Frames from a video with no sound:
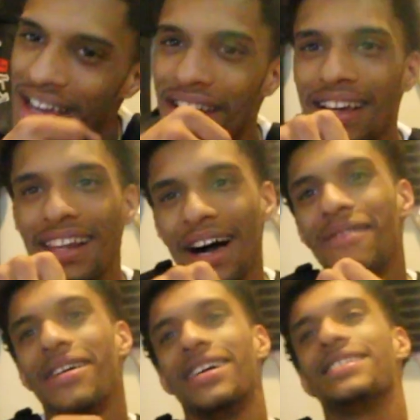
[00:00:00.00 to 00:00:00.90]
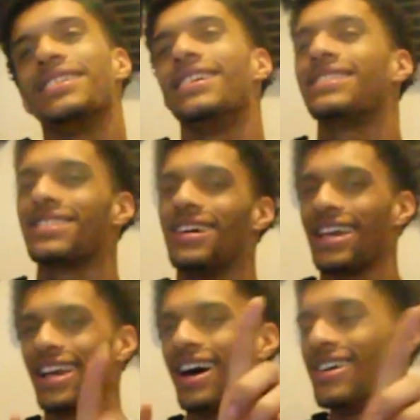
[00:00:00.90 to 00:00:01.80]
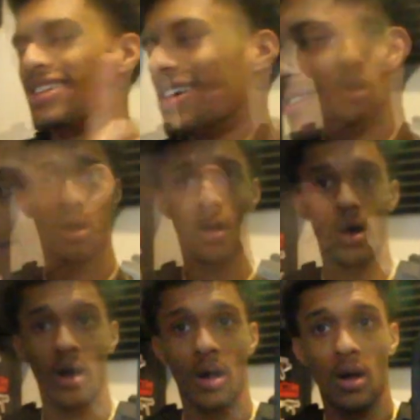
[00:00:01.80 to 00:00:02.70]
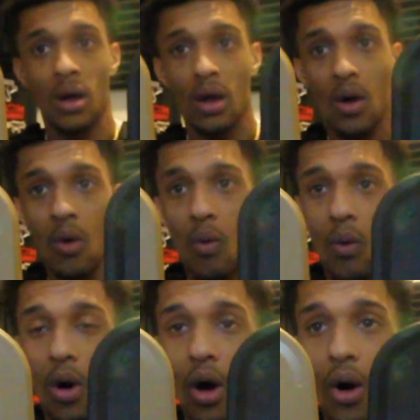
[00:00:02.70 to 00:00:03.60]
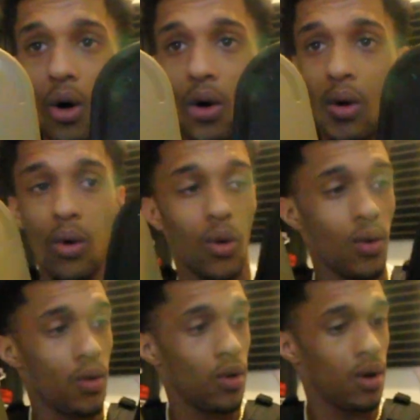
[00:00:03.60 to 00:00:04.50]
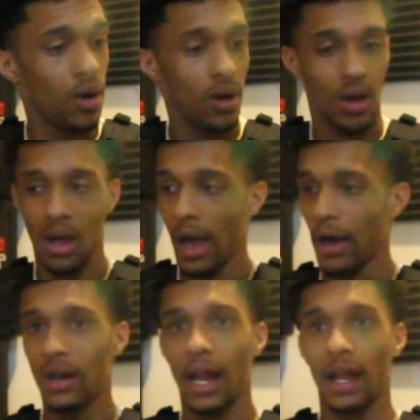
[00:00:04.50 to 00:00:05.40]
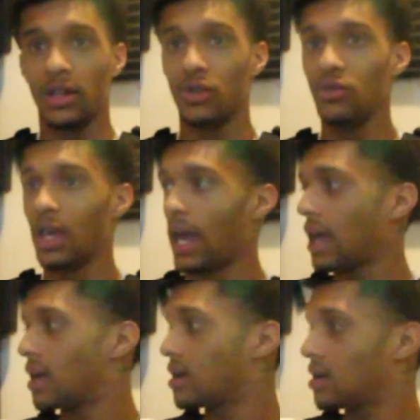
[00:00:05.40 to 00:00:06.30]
the Glock bars yeah turn. Hey y'all, hold on, Rick. Whoa. How did I do that?